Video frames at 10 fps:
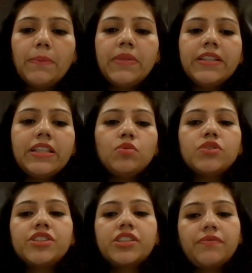Ability
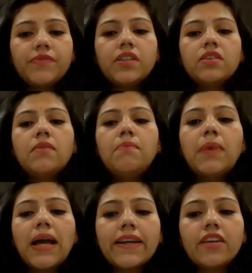to shift
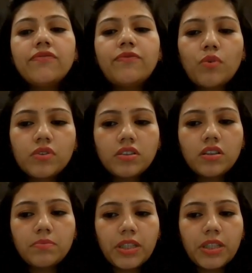back and forth